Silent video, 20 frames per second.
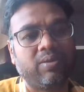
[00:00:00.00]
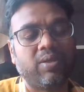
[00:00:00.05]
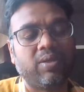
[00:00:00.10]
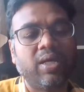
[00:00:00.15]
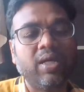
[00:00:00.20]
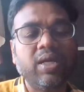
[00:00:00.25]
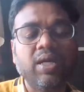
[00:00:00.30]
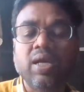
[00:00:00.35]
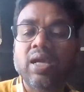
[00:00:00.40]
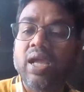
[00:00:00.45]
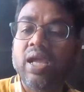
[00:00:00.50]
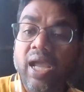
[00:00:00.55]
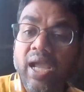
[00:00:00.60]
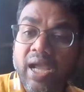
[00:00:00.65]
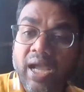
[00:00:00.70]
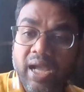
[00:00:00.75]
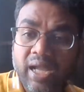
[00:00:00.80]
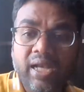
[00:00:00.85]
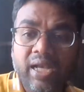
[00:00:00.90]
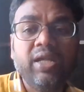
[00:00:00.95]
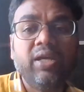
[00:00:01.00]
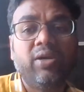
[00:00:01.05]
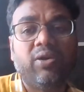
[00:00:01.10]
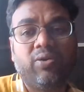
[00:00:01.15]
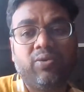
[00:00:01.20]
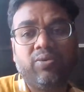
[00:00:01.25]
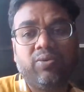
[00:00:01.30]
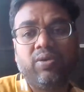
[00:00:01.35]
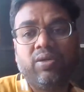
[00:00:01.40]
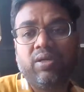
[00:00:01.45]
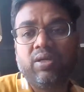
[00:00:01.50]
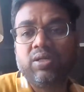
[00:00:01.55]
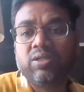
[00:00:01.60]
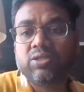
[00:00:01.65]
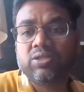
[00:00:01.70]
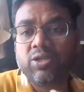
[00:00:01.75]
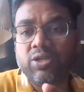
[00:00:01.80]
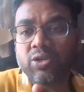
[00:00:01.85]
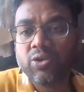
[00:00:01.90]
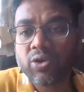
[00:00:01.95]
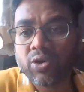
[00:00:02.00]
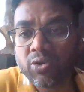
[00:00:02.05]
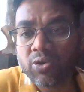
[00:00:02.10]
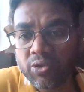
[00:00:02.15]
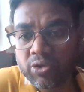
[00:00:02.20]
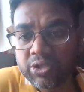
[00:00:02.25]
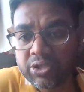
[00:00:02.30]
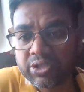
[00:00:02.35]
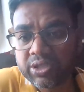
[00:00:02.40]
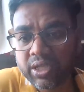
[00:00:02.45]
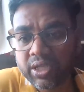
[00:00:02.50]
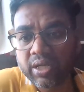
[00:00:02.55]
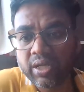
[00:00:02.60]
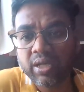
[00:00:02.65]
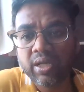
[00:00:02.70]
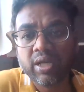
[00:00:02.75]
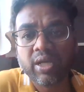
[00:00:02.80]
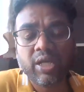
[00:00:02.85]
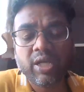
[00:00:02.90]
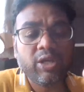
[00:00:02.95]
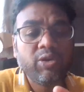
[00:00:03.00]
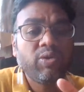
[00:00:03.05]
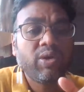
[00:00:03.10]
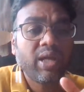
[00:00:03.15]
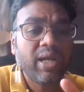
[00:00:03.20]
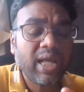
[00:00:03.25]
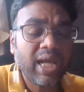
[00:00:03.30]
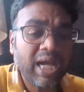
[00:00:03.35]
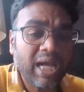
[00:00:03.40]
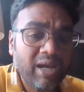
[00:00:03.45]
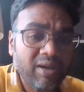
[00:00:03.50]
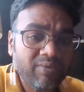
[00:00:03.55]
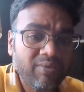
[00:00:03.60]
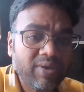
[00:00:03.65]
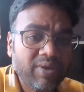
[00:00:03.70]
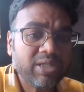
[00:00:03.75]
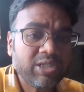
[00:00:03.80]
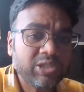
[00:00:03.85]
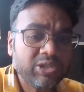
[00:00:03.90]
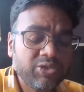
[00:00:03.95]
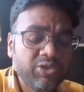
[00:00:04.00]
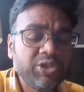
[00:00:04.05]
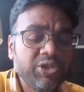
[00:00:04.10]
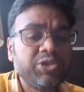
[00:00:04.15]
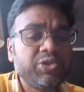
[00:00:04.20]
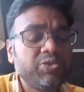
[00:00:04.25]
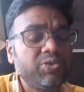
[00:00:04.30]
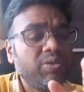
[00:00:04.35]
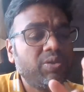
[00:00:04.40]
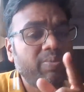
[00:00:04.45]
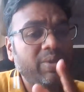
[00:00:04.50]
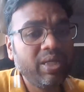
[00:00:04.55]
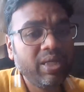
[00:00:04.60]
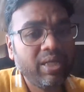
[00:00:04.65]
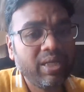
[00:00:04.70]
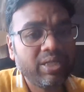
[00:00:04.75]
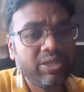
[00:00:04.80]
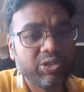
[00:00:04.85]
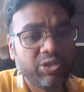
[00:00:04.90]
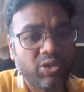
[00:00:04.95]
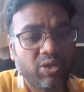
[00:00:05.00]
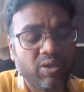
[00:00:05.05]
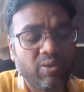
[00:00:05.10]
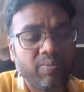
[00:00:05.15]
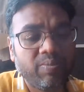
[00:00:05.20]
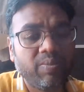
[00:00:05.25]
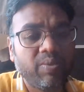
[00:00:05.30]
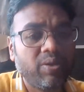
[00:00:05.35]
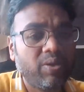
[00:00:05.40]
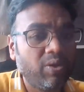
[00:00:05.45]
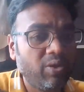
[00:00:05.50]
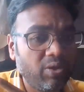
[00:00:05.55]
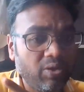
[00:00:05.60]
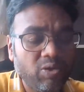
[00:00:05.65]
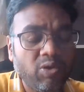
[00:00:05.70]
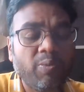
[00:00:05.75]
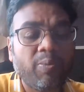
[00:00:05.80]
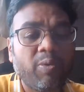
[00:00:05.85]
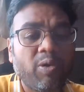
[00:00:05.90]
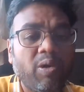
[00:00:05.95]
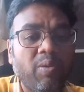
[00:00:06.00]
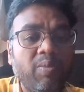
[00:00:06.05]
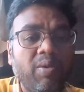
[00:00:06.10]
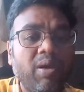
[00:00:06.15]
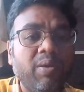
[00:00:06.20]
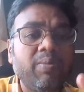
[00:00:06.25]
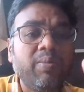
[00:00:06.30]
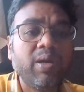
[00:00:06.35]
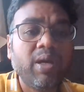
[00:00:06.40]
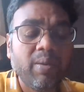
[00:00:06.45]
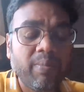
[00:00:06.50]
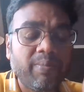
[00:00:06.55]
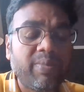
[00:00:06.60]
Okay. Anyhow, so your question, you can always switch to the BA job, no problem.